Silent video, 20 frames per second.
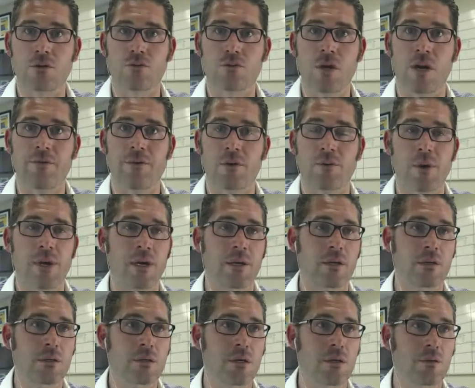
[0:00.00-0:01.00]
drive you around,
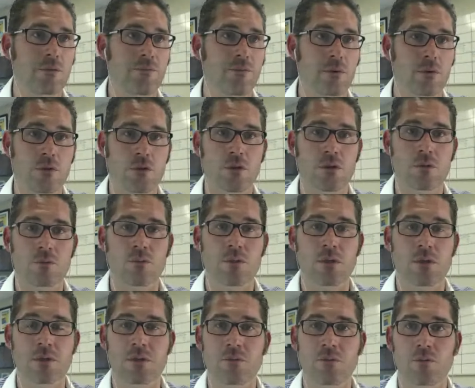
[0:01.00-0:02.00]
and you know, if we're do
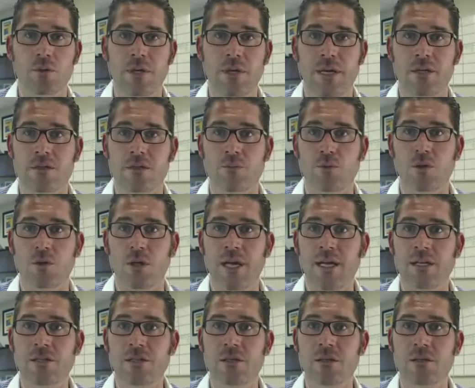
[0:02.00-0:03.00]
real, we hang out some real
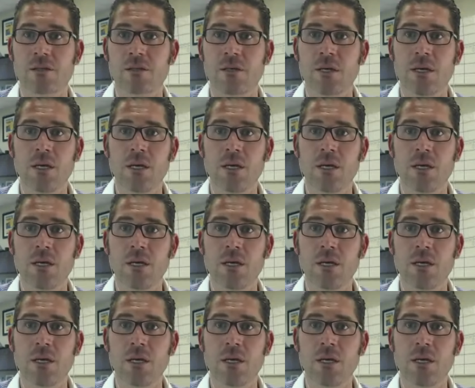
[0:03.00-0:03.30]
agents.